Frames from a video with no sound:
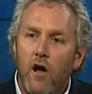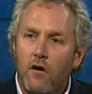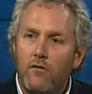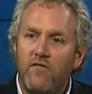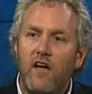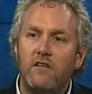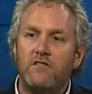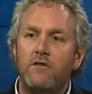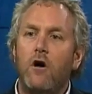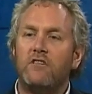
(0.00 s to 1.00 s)

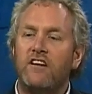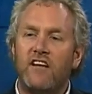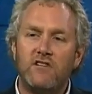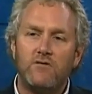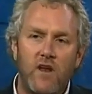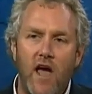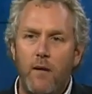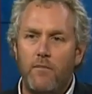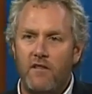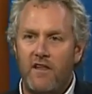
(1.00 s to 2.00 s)
$100,000. And guess what
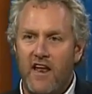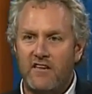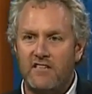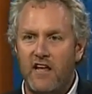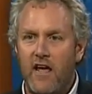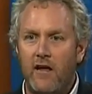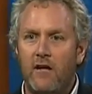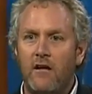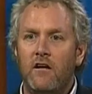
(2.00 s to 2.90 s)
happened the next day?